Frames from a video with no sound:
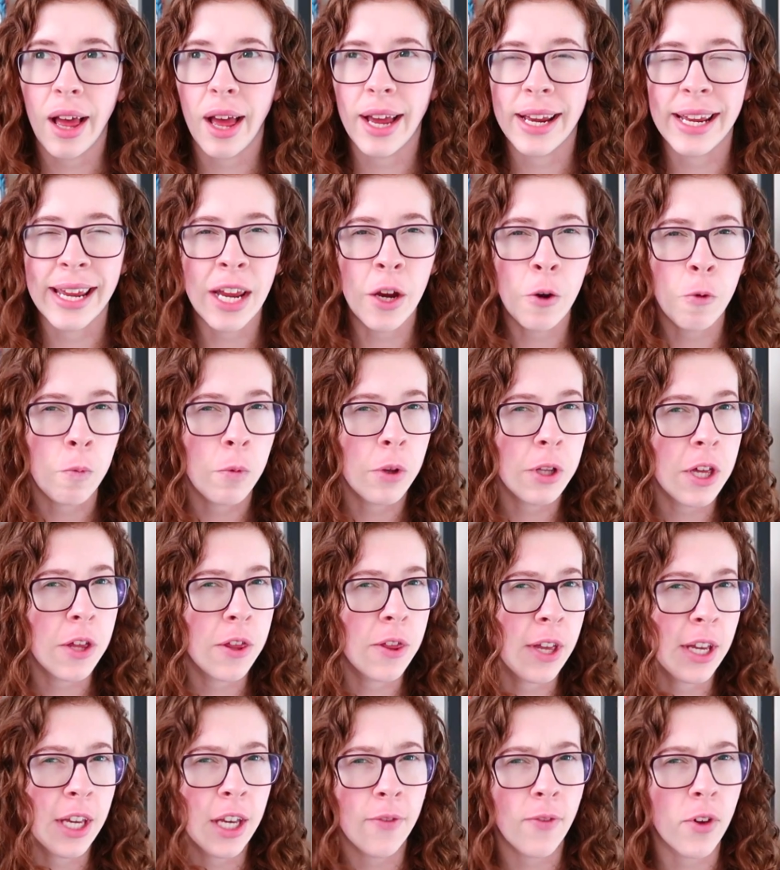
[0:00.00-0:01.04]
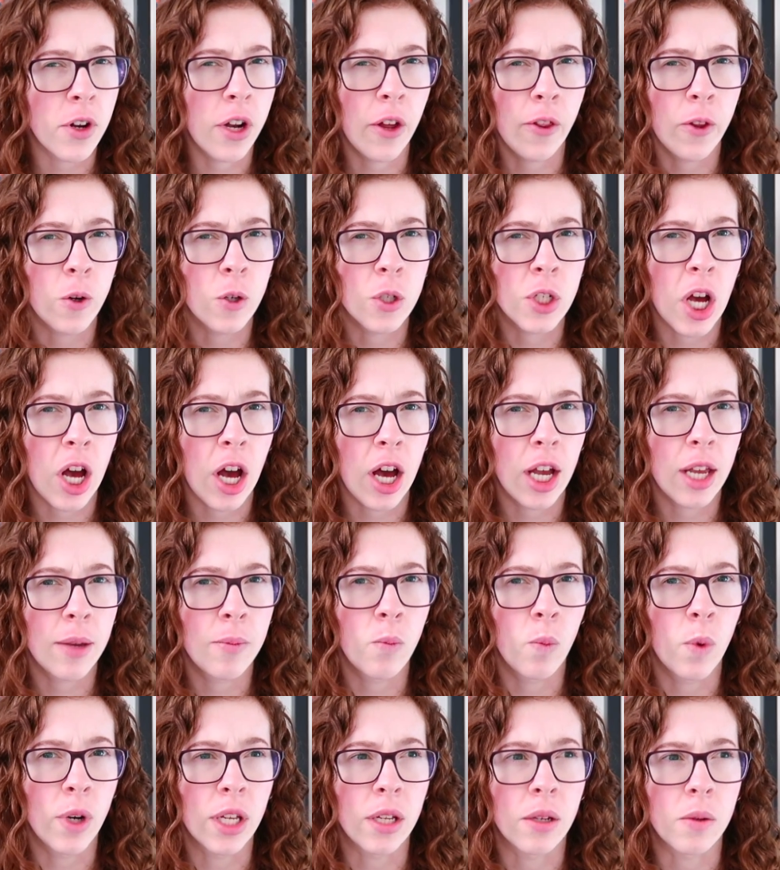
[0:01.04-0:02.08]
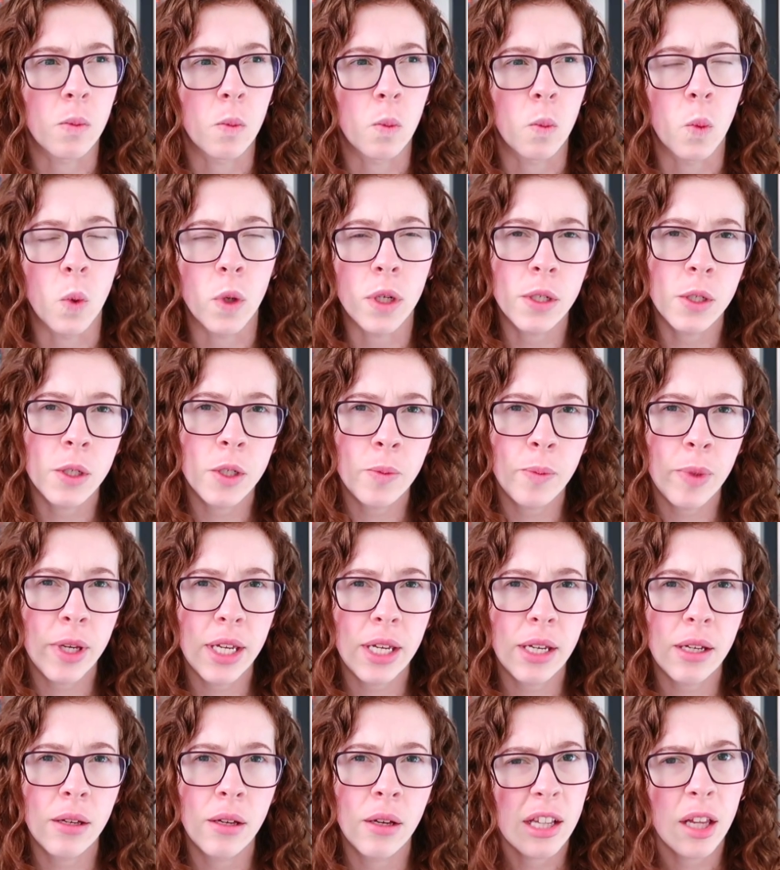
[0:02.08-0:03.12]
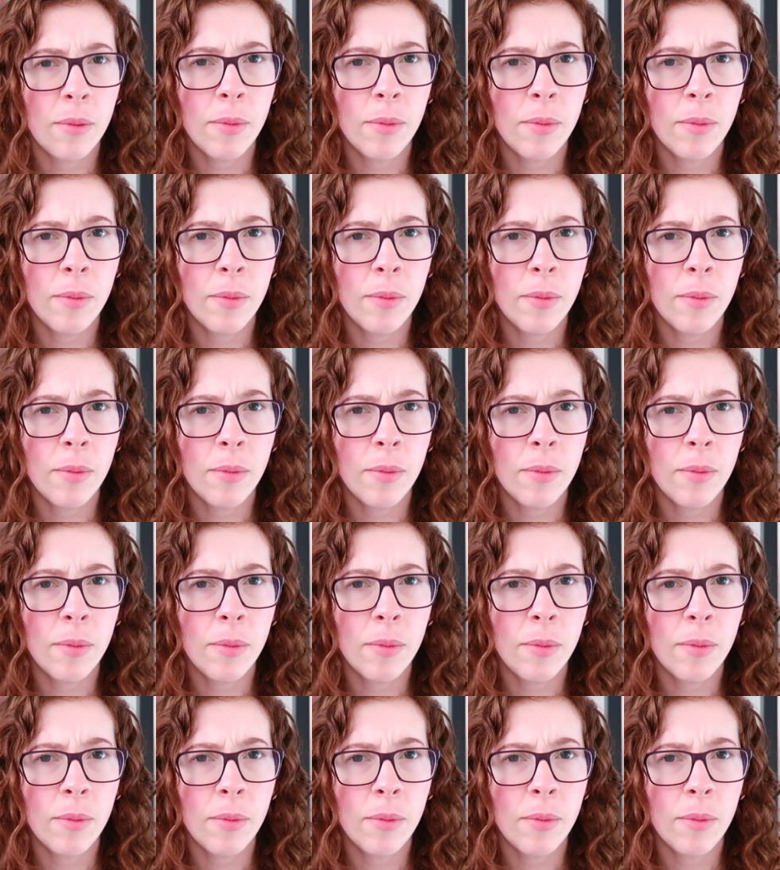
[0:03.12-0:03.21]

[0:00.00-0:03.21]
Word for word: I can't really think of another time when it wouldn't be.